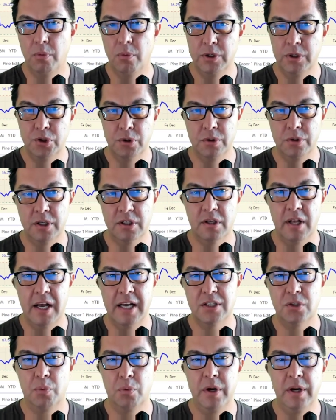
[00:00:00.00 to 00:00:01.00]
We drew this
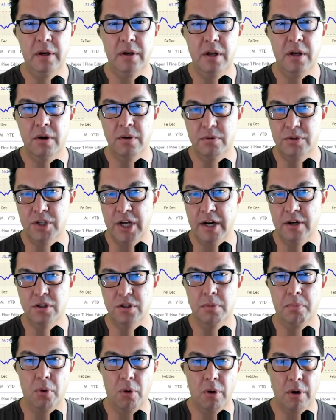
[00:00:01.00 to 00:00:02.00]
last week. Channel
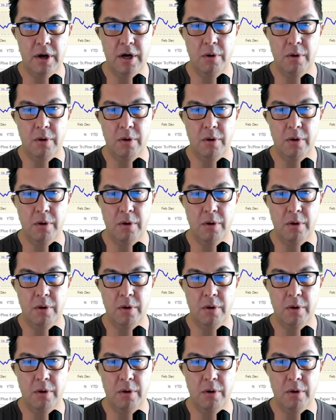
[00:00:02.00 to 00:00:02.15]
support.